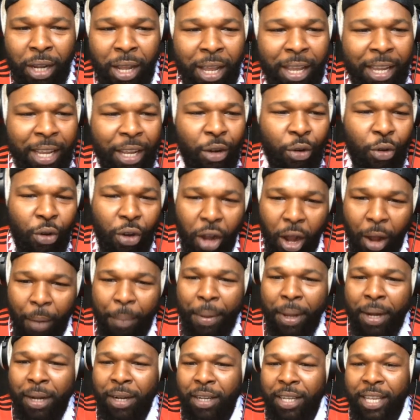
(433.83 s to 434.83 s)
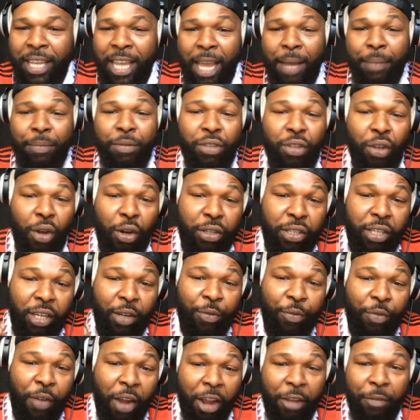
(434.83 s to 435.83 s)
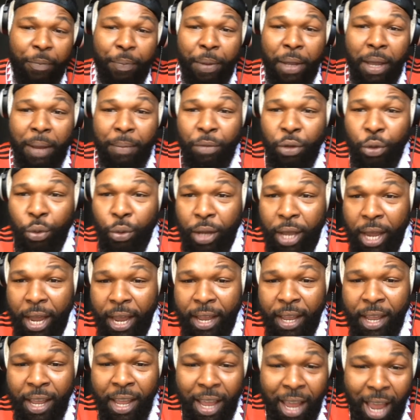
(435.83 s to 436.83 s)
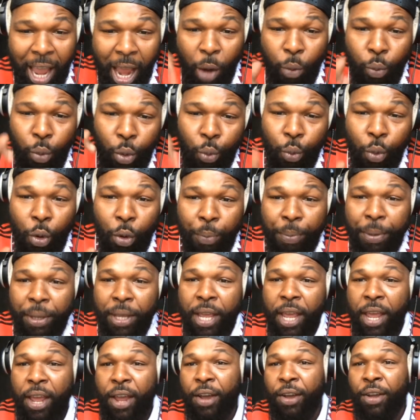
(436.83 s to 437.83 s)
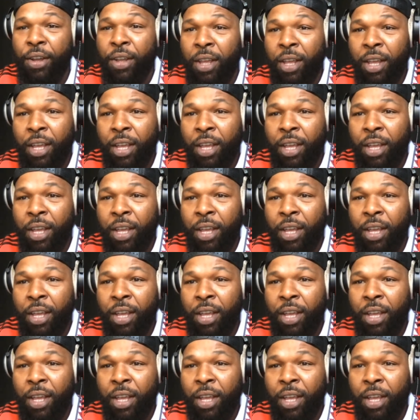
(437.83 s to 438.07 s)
You know, come in. The game starts at 5 p.m. UK, and we will be here.